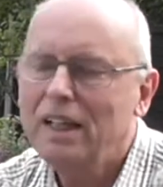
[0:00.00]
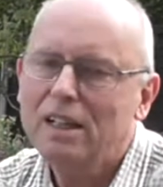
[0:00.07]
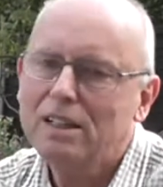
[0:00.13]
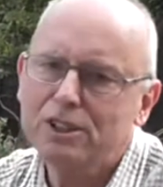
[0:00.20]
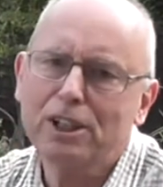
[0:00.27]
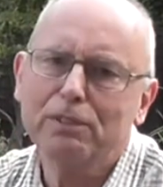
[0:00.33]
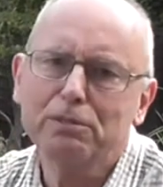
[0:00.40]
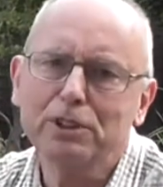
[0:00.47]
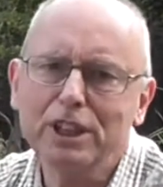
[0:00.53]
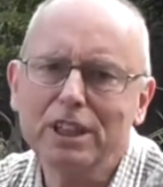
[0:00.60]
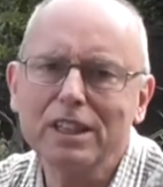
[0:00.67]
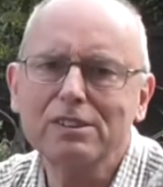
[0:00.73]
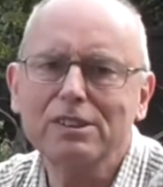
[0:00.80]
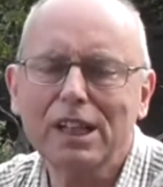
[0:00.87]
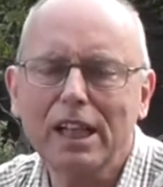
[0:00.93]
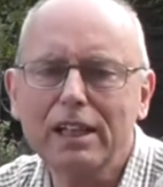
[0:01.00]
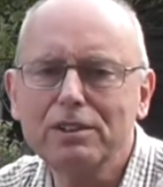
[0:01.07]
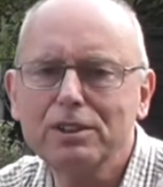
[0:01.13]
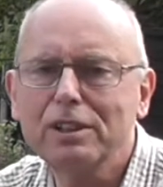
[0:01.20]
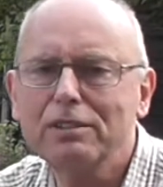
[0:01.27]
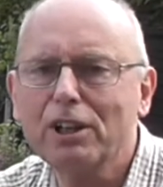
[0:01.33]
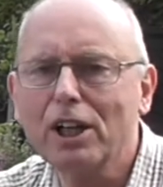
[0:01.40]
Several years
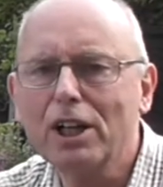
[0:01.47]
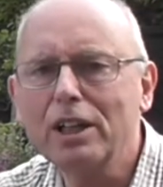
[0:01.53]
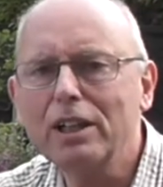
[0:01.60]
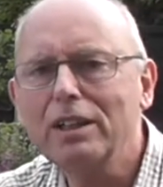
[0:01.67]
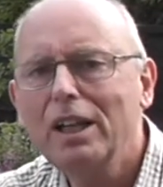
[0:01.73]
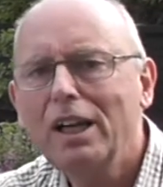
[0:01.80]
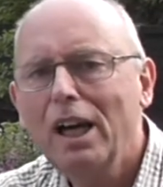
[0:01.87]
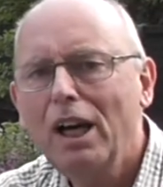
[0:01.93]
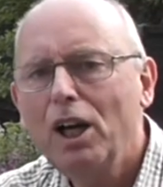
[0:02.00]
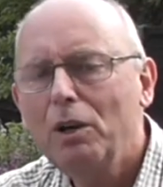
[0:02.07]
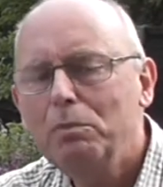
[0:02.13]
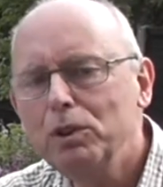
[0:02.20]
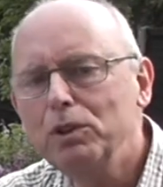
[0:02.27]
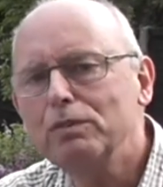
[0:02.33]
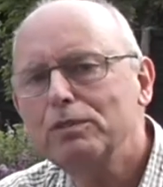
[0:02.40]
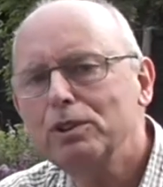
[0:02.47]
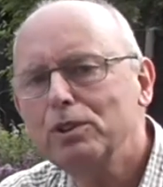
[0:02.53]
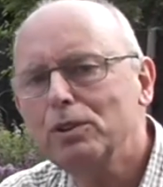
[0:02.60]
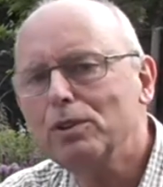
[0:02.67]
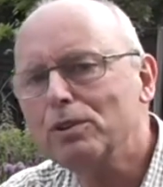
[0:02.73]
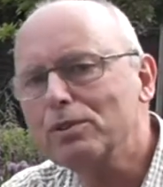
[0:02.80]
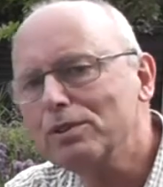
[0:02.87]
later, I moved
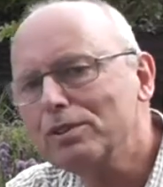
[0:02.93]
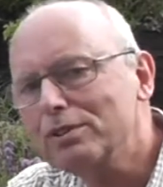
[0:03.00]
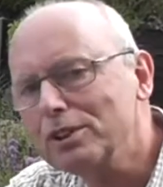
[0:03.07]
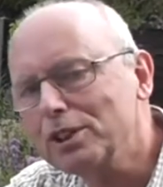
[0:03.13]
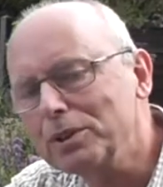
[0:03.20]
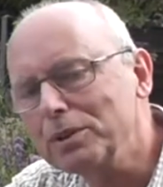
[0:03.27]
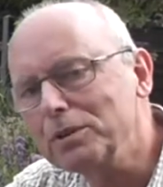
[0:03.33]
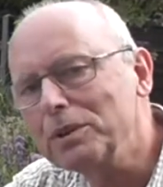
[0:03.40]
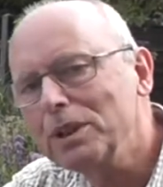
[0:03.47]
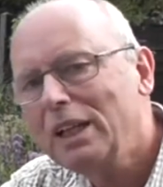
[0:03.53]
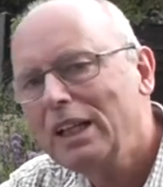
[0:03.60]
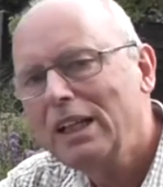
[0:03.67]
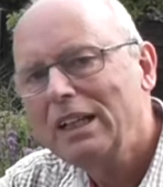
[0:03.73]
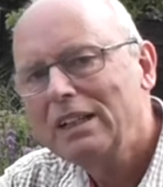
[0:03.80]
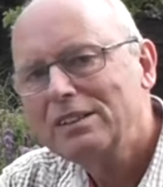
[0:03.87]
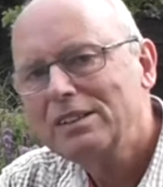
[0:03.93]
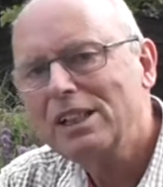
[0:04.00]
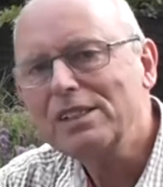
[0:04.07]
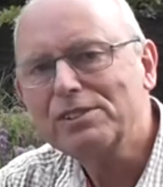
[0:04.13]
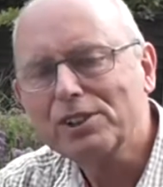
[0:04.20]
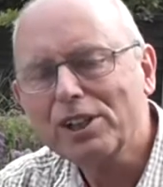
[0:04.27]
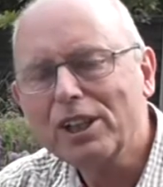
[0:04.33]
north to
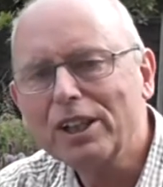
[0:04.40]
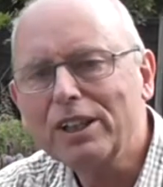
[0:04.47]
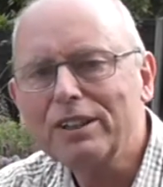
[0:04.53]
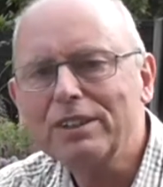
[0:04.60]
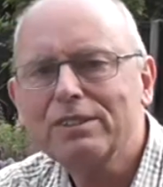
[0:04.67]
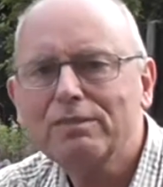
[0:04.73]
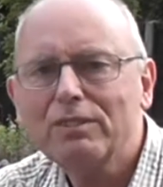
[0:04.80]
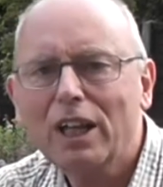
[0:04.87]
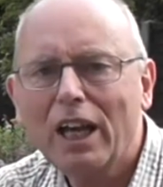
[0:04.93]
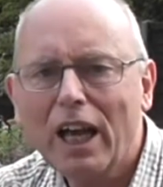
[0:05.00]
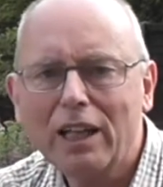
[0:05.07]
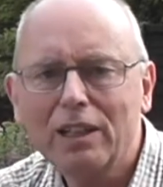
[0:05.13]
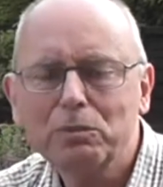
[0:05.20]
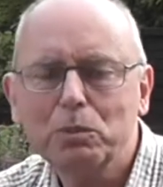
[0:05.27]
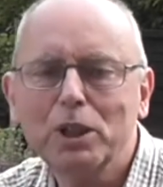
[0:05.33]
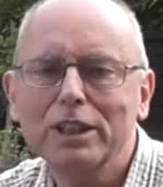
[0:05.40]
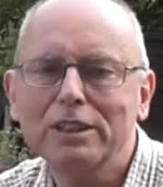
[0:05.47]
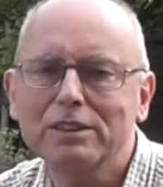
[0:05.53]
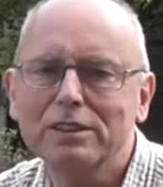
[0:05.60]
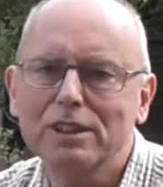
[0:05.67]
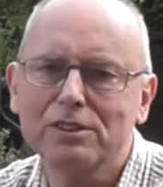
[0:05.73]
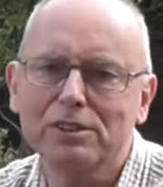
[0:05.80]
Teesside and
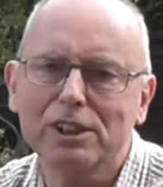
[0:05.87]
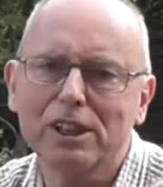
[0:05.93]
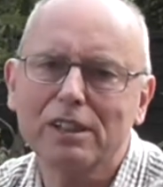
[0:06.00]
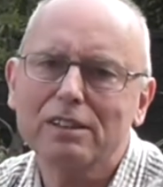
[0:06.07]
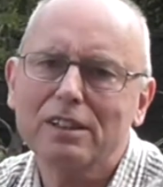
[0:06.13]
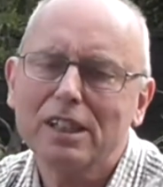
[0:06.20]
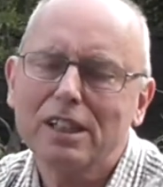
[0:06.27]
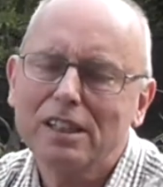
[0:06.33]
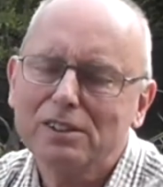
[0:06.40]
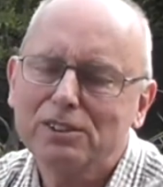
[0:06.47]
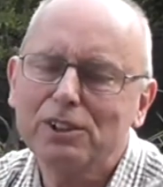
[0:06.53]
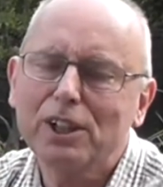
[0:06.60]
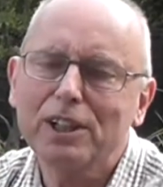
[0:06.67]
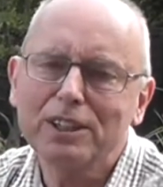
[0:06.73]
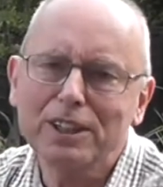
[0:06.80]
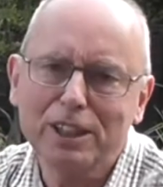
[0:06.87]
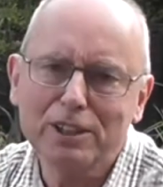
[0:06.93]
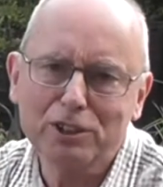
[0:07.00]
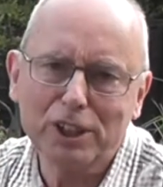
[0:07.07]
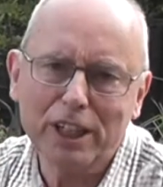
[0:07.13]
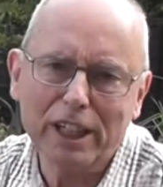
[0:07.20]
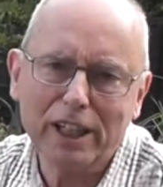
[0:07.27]
worked as a site
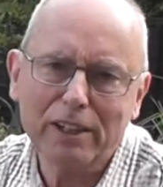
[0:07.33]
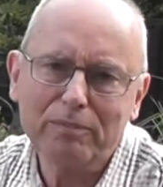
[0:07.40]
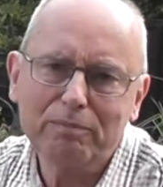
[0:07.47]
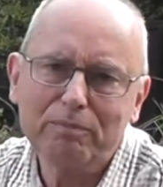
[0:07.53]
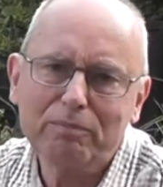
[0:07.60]
engineer